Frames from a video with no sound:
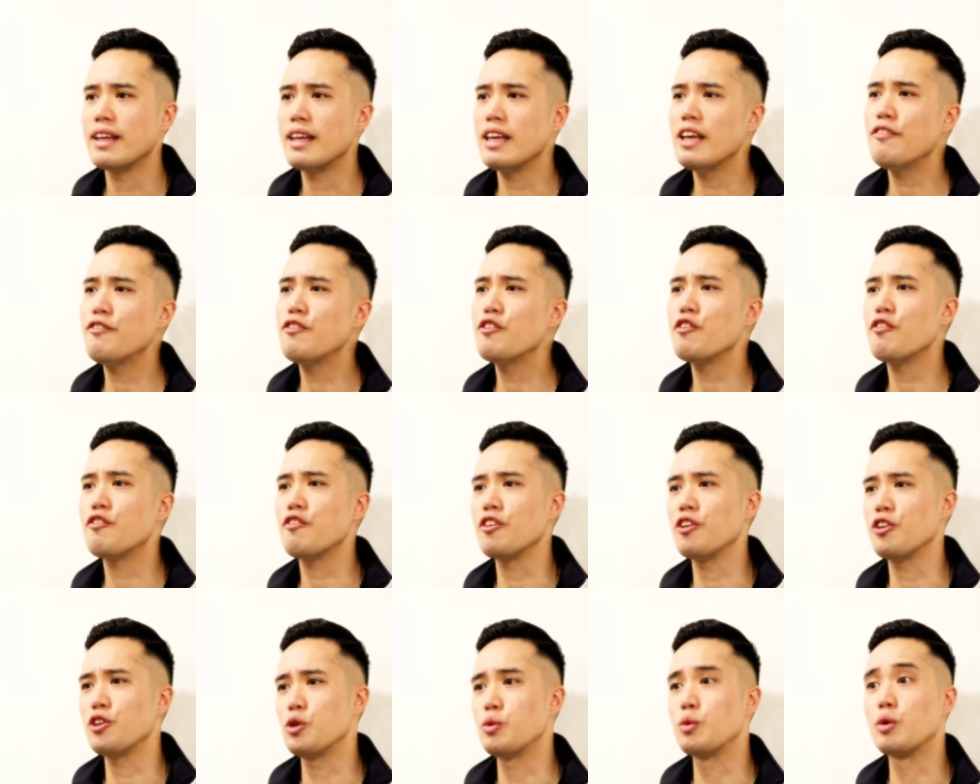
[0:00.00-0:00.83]
If you
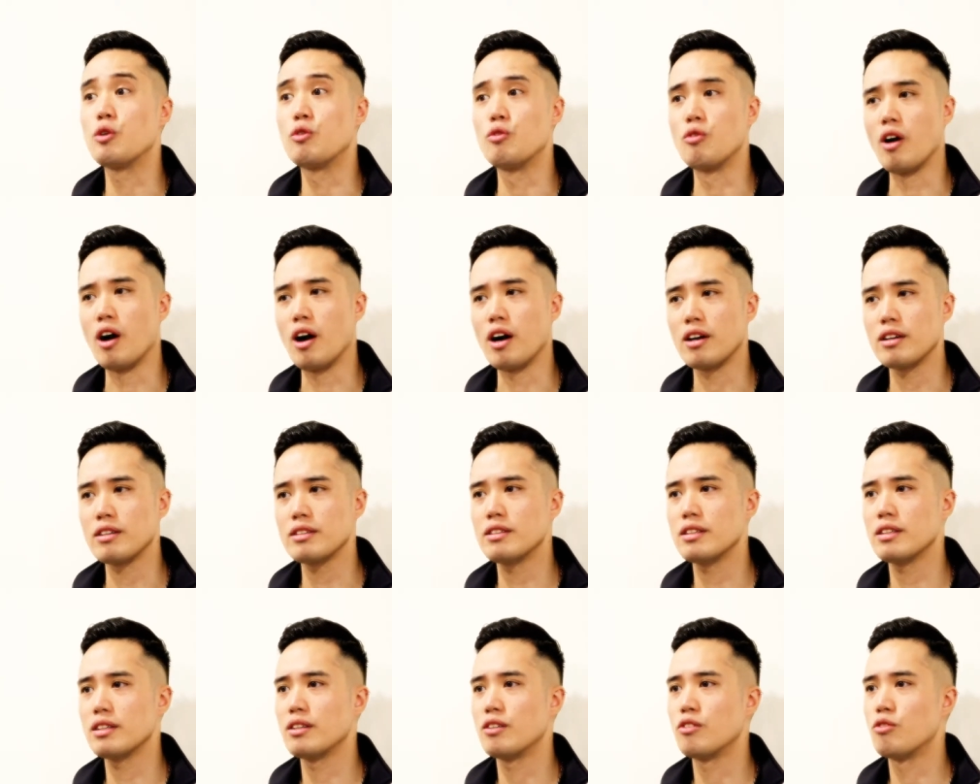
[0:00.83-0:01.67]
feel you were
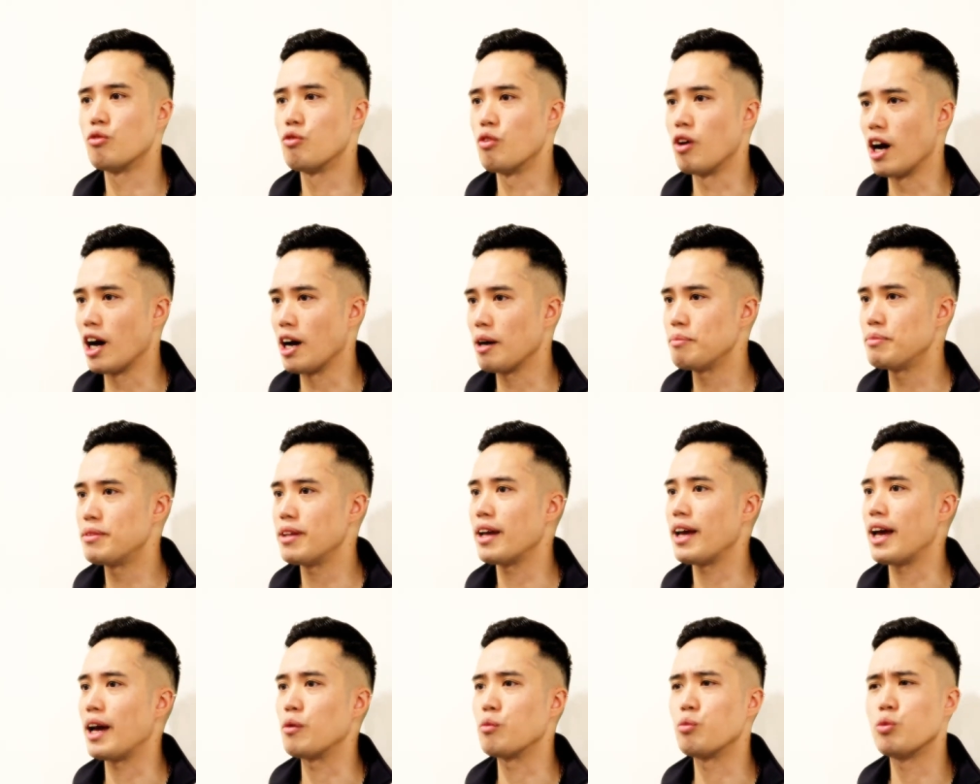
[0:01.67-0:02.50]
wronged, robbed,
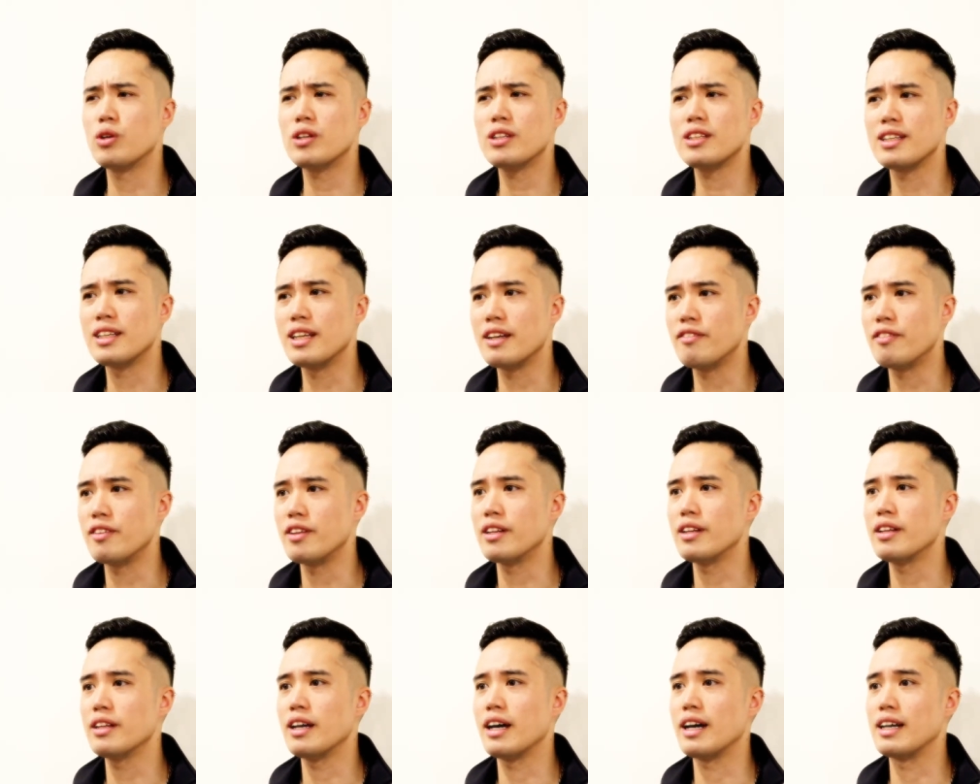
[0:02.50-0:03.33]
and weren't
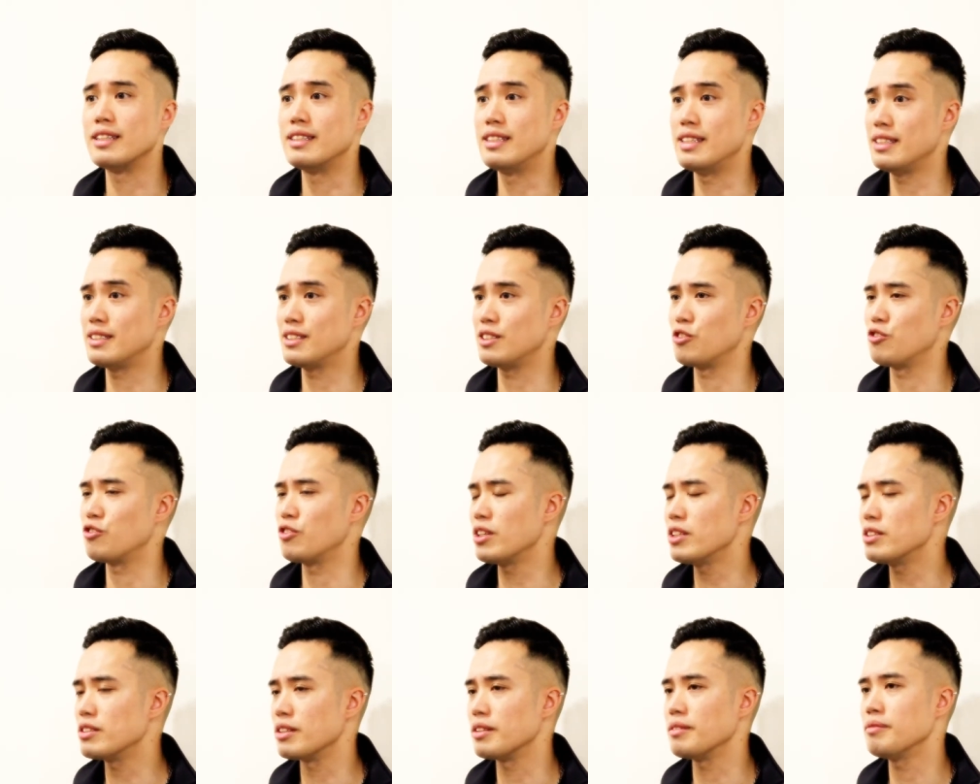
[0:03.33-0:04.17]
given a decent
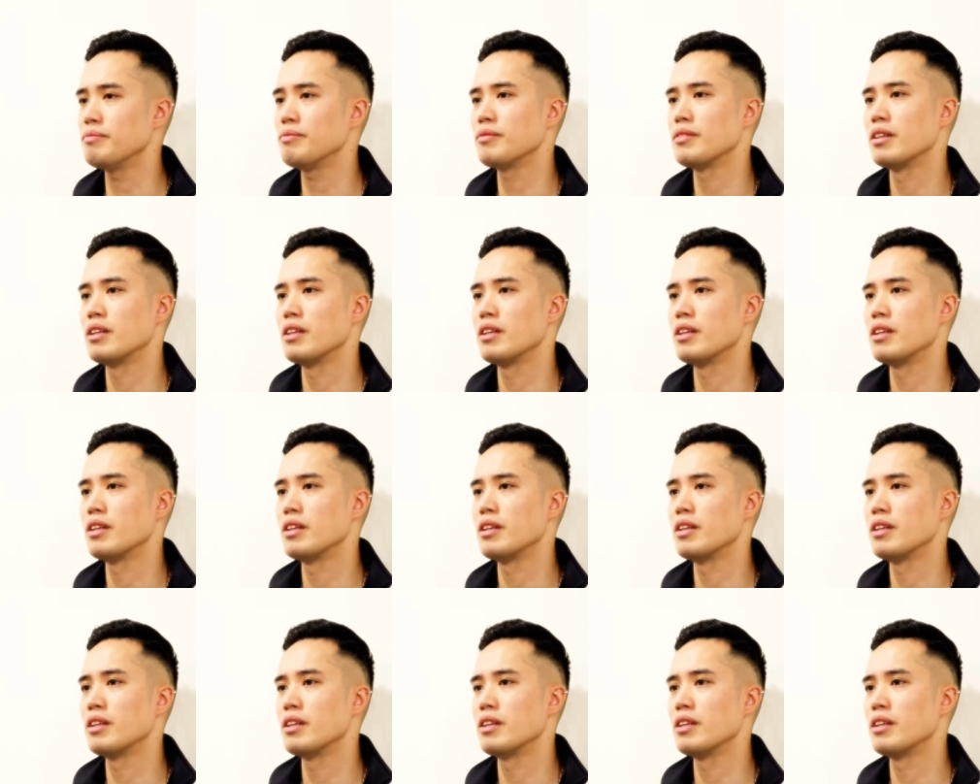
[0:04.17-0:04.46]
reason,